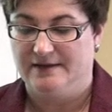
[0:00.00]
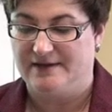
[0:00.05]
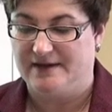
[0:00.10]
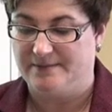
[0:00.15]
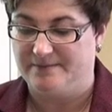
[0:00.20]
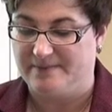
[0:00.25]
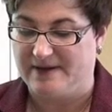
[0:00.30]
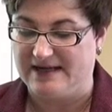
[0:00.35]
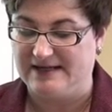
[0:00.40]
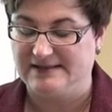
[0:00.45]

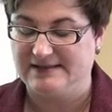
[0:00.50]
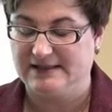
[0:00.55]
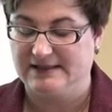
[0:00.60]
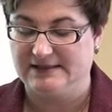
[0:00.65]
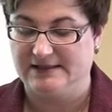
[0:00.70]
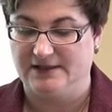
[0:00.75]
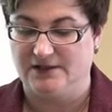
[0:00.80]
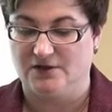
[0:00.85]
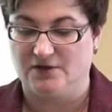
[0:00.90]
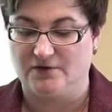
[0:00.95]
that
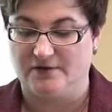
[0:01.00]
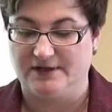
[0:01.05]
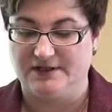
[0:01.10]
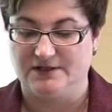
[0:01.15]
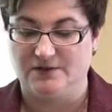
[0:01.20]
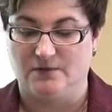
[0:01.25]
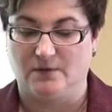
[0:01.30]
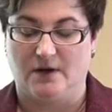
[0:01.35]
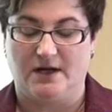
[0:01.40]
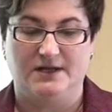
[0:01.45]
basically you're going
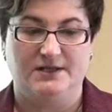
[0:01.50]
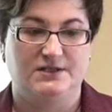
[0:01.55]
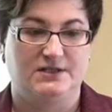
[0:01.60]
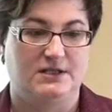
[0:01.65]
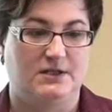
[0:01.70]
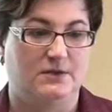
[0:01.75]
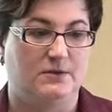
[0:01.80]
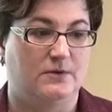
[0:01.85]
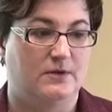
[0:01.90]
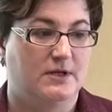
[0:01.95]
to want
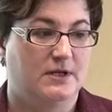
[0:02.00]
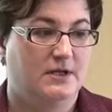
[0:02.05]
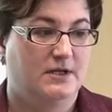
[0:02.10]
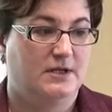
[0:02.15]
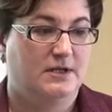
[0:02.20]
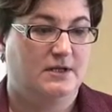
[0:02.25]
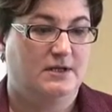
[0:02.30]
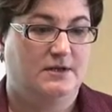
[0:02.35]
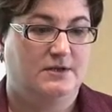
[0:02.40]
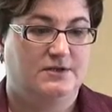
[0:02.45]
to,
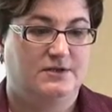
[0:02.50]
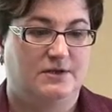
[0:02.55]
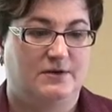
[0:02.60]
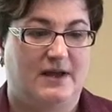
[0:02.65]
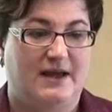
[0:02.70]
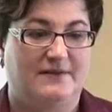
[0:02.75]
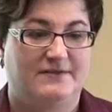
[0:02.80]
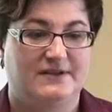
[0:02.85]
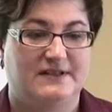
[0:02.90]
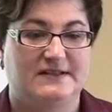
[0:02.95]
to
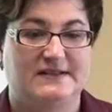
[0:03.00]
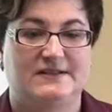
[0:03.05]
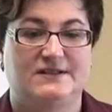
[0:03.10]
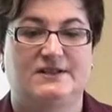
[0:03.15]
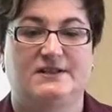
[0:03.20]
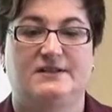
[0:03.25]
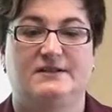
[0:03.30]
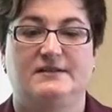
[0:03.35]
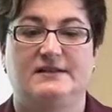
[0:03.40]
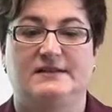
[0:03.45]
have
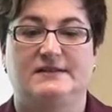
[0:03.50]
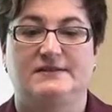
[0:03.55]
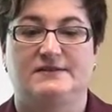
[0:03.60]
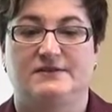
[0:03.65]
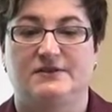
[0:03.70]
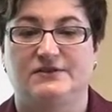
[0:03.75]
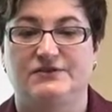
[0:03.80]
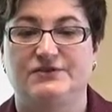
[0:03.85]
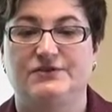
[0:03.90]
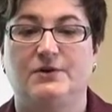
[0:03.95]
this, this,
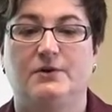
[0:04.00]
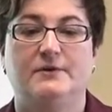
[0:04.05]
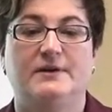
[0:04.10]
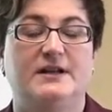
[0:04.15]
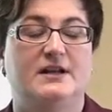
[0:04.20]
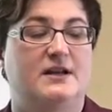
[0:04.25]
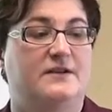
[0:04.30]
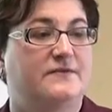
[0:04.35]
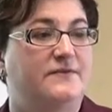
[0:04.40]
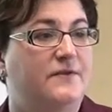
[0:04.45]
the
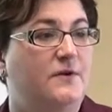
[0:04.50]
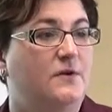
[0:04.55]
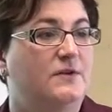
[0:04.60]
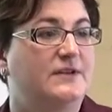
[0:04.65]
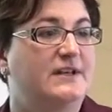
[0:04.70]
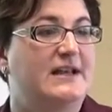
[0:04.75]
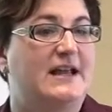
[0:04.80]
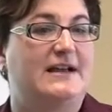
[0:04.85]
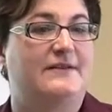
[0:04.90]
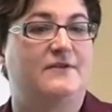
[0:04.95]
story
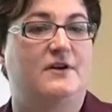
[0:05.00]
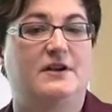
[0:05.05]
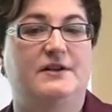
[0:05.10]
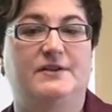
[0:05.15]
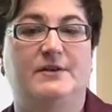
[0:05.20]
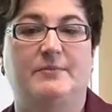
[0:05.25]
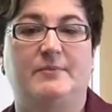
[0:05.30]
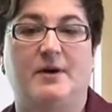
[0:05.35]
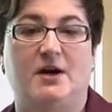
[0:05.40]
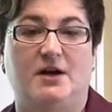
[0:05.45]
unfold and have all
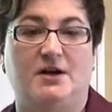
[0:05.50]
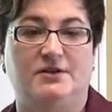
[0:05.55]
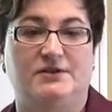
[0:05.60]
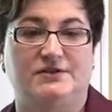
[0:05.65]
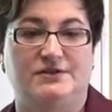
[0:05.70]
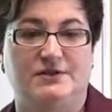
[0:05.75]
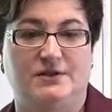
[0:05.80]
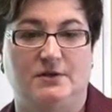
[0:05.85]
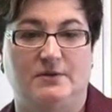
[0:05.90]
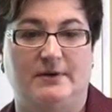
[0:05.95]
the
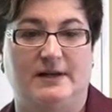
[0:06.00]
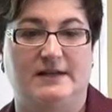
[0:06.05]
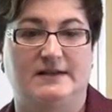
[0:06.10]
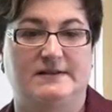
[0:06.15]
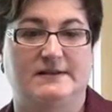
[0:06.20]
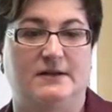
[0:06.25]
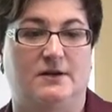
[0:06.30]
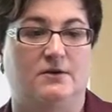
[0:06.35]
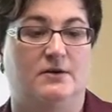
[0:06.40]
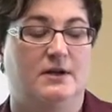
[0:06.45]
parts to it.
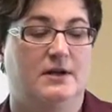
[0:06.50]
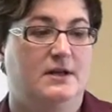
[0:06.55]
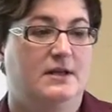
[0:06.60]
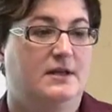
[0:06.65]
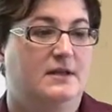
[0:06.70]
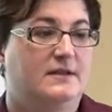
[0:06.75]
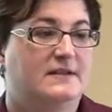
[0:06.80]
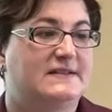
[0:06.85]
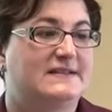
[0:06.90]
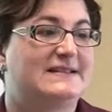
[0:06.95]
So
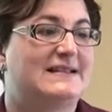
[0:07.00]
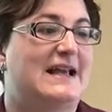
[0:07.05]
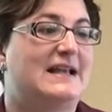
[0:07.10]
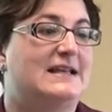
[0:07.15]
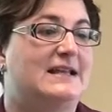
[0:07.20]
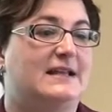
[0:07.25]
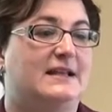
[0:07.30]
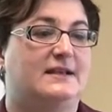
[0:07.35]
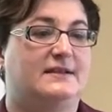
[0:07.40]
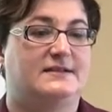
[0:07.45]

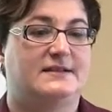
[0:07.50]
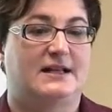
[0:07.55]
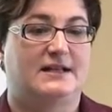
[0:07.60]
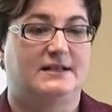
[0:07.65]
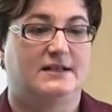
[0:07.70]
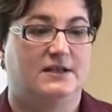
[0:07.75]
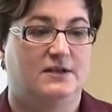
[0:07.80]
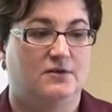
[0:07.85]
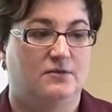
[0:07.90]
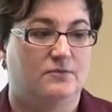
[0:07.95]
setting,
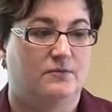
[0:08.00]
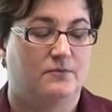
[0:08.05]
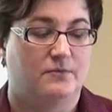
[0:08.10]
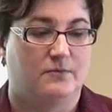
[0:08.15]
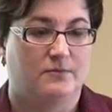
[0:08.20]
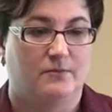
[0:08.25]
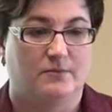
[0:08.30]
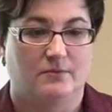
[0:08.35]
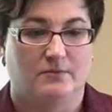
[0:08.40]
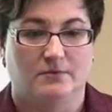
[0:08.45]
telling
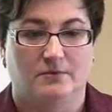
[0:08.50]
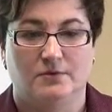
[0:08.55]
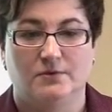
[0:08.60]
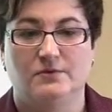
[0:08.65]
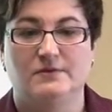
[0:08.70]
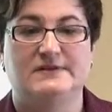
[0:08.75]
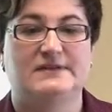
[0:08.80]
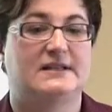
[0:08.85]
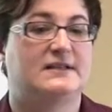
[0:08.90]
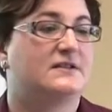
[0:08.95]
you
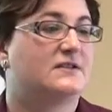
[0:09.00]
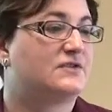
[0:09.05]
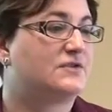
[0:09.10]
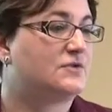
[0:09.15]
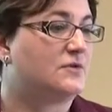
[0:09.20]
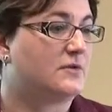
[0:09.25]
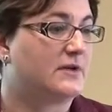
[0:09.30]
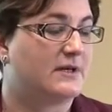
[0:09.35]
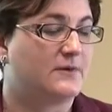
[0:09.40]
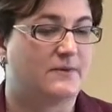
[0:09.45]
who's in the
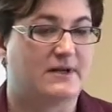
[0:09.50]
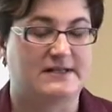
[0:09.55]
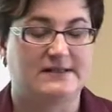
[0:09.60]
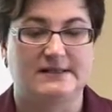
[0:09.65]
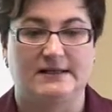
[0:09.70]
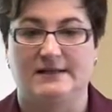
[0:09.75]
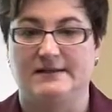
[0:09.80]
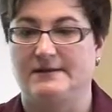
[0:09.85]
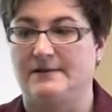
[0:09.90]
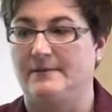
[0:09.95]
story,
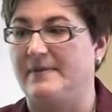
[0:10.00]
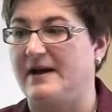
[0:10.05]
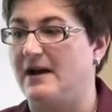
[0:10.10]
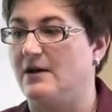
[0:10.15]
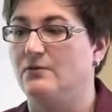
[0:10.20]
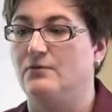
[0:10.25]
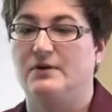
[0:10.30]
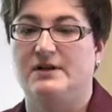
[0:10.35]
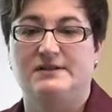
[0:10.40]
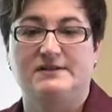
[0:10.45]
what's it
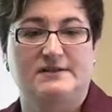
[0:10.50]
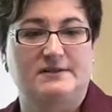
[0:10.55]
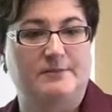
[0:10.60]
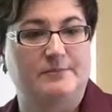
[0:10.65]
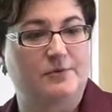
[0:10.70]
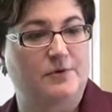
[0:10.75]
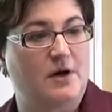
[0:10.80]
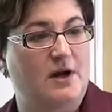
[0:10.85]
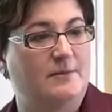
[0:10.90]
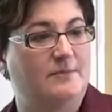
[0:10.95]
about, what's the
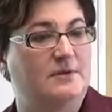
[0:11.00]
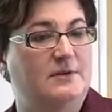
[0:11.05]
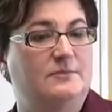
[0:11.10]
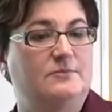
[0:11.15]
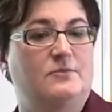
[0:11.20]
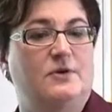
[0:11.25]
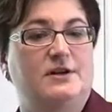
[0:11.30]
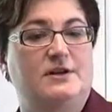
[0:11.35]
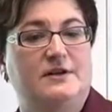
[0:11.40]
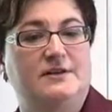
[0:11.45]

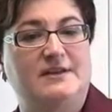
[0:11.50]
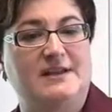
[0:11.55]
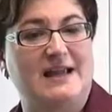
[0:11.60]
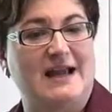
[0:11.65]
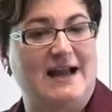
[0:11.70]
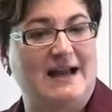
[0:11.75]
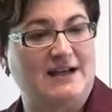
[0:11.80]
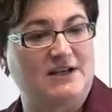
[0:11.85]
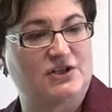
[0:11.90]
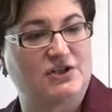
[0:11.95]
problem, what are the
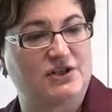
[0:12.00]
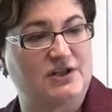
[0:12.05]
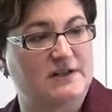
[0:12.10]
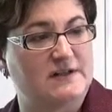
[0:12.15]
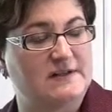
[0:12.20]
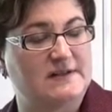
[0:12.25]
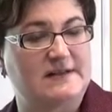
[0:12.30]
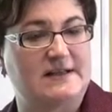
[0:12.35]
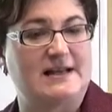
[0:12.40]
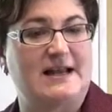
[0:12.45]

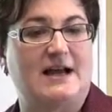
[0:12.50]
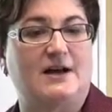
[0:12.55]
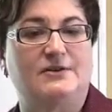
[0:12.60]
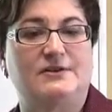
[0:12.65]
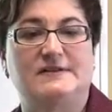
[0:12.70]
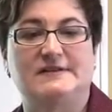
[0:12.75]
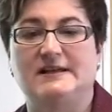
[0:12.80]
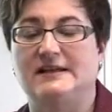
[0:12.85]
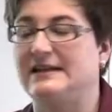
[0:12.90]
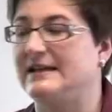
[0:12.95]
actions, and how
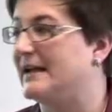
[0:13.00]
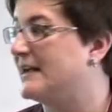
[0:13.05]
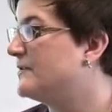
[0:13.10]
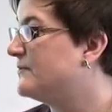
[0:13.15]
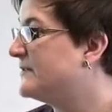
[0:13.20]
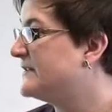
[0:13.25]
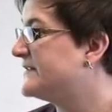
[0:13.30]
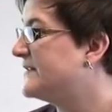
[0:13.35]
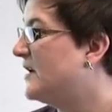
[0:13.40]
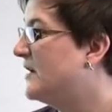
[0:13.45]
does it
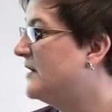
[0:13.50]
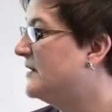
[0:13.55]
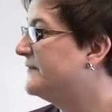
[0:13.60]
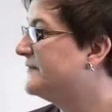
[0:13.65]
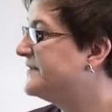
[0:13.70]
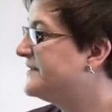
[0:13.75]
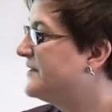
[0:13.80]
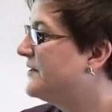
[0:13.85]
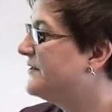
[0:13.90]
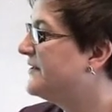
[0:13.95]
get
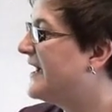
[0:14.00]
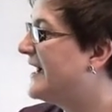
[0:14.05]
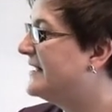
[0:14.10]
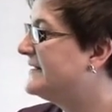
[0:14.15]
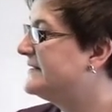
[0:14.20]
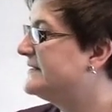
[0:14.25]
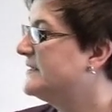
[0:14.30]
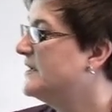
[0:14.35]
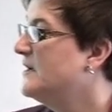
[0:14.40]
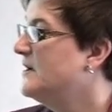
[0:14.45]
resolved. So
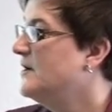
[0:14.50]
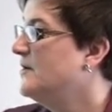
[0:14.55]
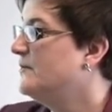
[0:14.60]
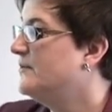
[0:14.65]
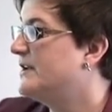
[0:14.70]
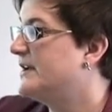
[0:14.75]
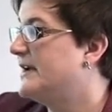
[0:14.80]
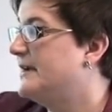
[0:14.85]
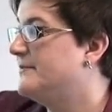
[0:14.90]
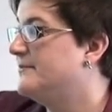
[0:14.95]
that's
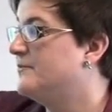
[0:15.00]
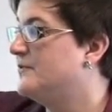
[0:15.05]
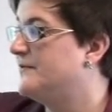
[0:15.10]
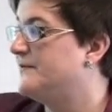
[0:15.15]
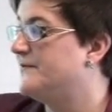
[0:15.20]
what I'm